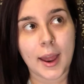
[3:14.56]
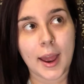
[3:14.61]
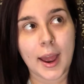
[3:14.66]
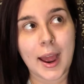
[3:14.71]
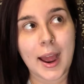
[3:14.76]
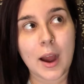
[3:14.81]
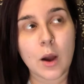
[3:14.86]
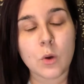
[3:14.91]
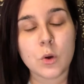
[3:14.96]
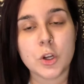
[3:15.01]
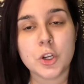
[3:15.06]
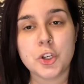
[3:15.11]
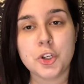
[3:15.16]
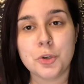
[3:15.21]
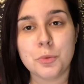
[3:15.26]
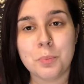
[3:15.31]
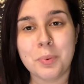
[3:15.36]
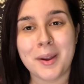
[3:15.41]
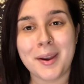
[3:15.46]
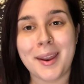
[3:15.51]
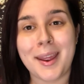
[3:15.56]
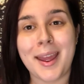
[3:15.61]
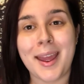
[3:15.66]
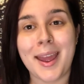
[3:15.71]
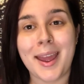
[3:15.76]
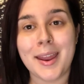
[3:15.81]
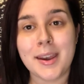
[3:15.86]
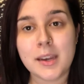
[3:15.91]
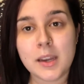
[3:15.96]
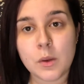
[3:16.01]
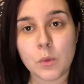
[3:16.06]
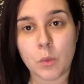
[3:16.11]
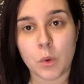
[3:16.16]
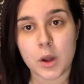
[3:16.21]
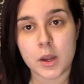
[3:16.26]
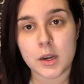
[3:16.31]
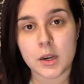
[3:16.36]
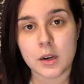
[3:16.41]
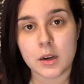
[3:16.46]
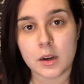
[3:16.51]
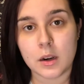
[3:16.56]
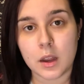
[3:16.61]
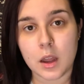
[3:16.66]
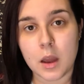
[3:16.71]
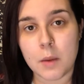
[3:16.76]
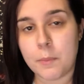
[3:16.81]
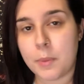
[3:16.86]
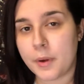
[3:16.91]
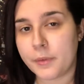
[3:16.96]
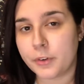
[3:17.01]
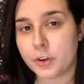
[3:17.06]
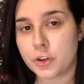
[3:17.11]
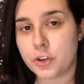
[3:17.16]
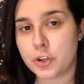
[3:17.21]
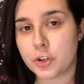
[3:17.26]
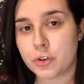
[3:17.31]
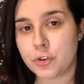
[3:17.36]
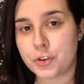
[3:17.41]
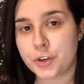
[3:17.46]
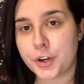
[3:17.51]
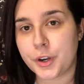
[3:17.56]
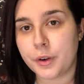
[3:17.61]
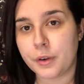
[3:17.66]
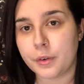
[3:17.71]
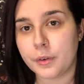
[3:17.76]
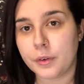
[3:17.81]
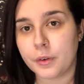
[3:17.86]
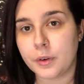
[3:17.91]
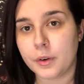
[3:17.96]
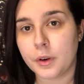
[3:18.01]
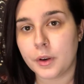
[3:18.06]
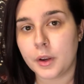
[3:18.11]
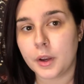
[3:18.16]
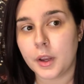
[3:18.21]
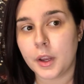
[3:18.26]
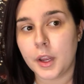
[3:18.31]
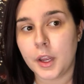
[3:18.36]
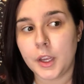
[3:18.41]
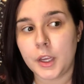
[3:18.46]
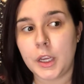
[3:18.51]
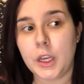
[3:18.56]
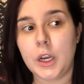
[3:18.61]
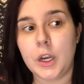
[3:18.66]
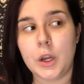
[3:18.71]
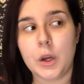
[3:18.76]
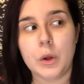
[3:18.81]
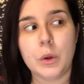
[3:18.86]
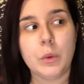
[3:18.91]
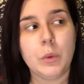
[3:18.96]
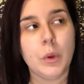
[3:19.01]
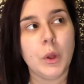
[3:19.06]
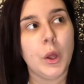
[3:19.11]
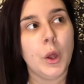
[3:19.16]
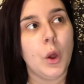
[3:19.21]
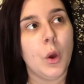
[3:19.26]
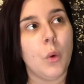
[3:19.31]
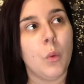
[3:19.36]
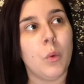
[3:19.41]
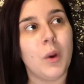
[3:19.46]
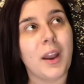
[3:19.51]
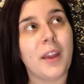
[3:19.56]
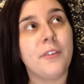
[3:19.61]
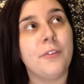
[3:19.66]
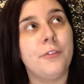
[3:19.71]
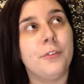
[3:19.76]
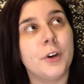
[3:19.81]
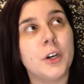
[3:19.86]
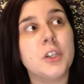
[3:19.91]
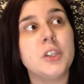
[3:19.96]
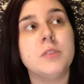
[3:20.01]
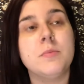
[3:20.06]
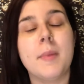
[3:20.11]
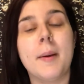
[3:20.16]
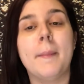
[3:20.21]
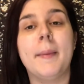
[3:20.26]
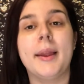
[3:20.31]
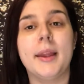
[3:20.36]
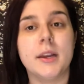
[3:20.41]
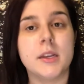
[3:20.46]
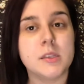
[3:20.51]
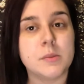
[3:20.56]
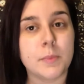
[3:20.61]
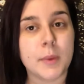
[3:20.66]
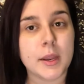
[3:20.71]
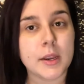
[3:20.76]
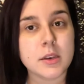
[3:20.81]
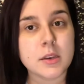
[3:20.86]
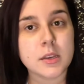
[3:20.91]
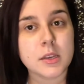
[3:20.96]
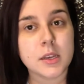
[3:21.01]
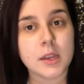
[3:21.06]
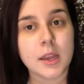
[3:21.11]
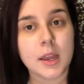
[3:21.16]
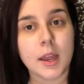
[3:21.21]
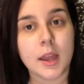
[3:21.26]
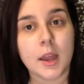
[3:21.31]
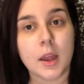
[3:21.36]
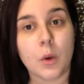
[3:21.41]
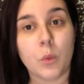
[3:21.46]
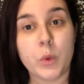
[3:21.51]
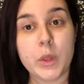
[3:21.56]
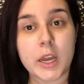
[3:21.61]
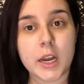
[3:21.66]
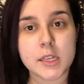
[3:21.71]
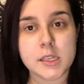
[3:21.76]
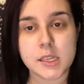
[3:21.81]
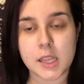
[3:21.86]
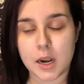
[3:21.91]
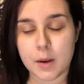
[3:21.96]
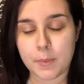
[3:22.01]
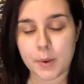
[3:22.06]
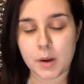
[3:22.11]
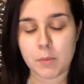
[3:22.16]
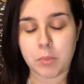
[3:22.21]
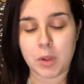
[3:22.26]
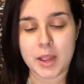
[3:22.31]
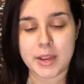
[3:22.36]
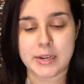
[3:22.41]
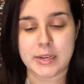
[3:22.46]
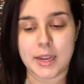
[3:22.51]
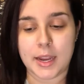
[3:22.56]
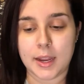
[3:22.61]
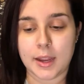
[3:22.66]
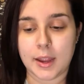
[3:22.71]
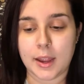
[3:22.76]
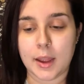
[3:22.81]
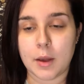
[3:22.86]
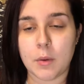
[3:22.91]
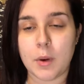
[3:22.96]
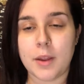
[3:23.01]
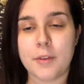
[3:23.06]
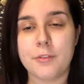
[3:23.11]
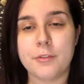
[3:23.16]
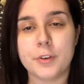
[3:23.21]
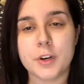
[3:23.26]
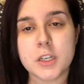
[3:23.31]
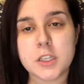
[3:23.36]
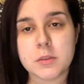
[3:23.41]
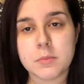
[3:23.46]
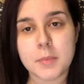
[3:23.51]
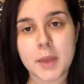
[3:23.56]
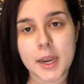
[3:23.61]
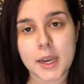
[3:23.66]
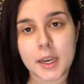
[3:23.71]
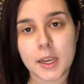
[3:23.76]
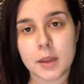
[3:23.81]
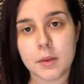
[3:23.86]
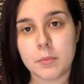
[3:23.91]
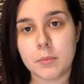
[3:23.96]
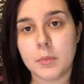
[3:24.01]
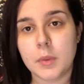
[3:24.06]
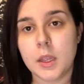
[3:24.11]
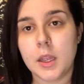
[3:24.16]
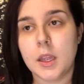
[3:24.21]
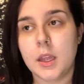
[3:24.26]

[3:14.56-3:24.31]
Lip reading: how could you put anyone above your children? You know, when I first met my husband, we got set up on a blind date. And when I first met him,